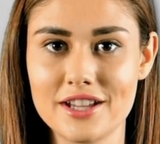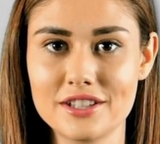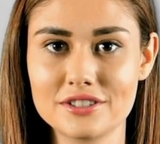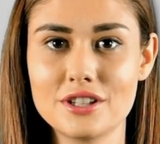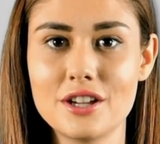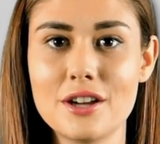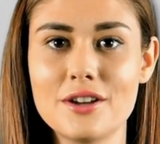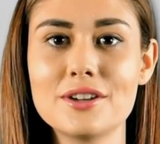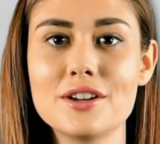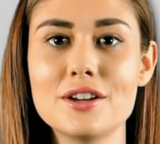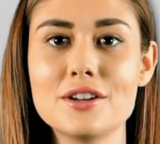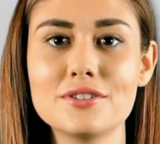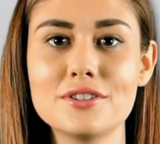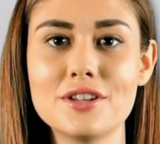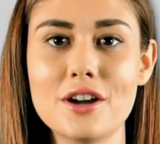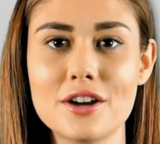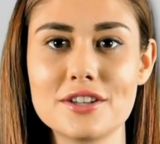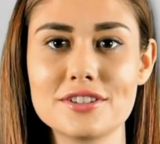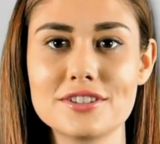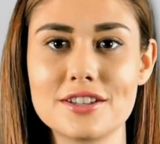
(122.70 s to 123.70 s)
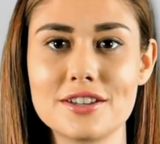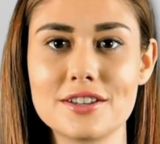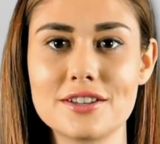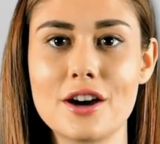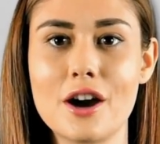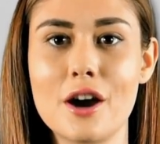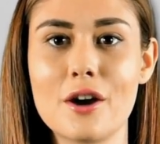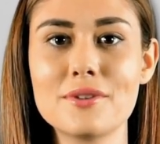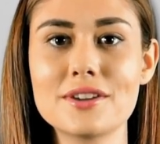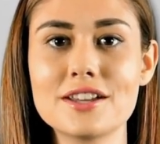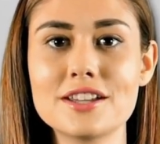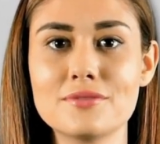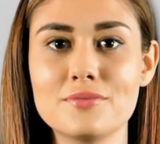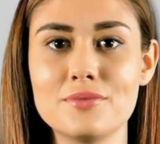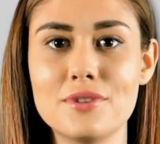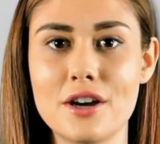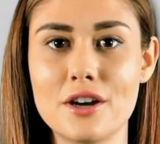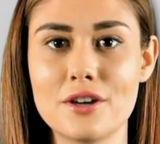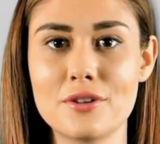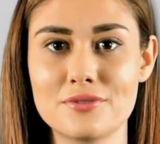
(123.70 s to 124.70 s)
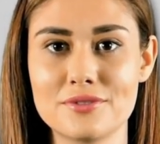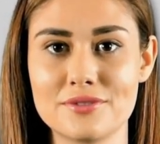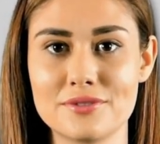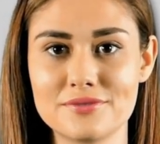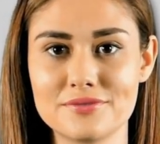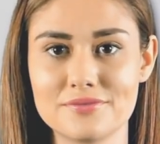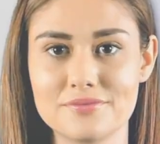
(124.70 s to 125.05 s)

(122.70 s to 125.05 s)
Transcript: and sharing your thoughts in the comments below.